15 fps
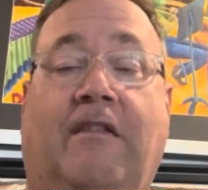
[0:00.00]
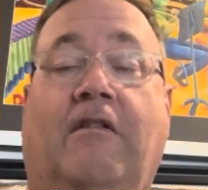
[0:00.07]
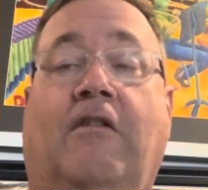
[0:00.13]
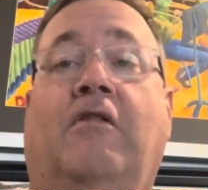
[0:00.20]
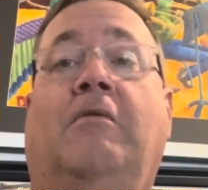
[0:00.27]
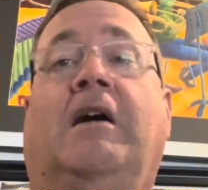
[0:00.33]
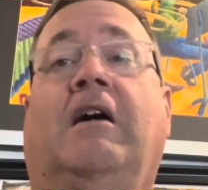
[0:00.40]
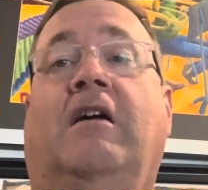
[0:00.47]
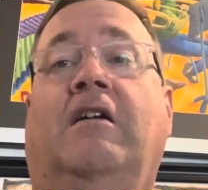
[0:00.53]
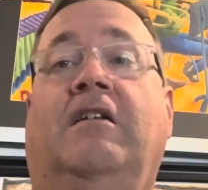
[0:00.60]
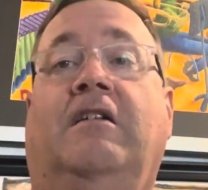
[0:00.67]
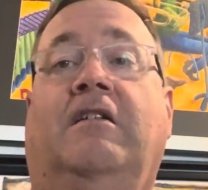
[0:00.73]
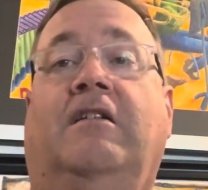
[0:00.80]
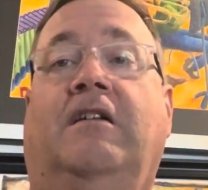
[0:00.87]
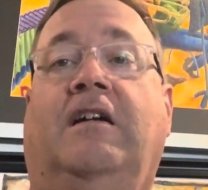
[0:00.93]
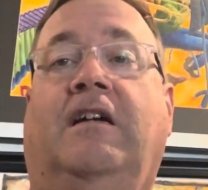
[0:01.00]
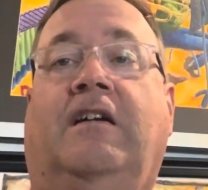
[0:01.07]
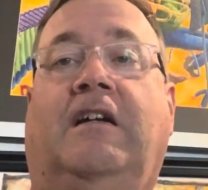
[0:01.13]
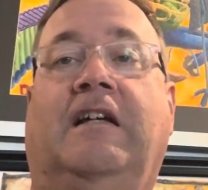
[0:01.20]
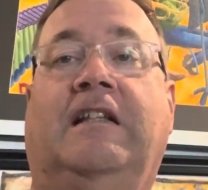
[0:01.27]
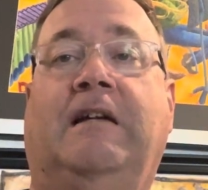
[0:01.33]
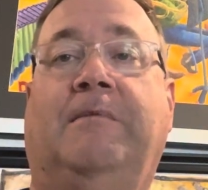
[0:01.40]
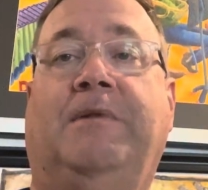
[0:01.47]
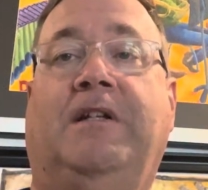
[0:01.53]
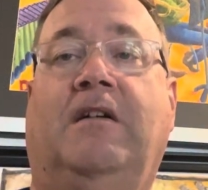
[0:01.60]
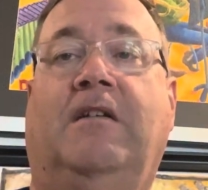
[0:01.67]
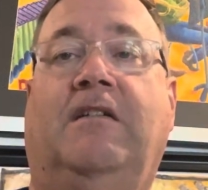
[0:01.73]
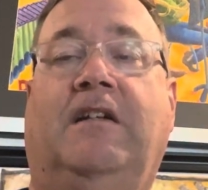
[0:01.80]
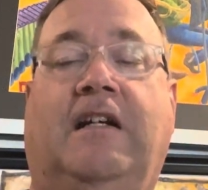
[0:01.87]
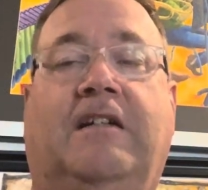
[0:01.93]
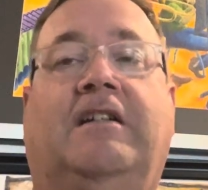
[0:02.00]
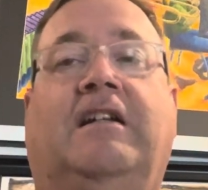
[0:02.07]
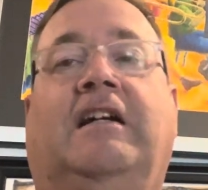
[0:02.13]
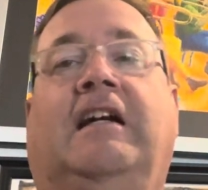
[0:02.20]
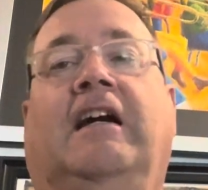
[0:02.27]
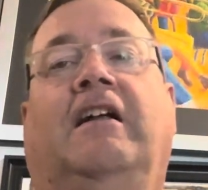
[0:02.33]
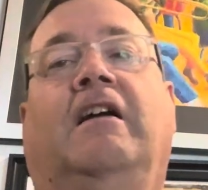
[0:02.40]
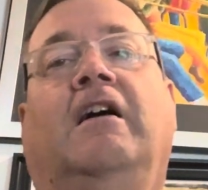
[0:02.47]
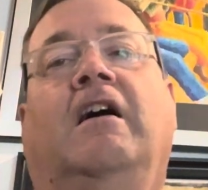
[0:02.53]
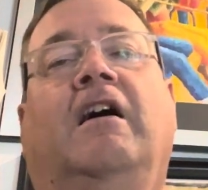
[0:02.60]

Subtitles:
Oh my God. Can that be done? Yes, it can.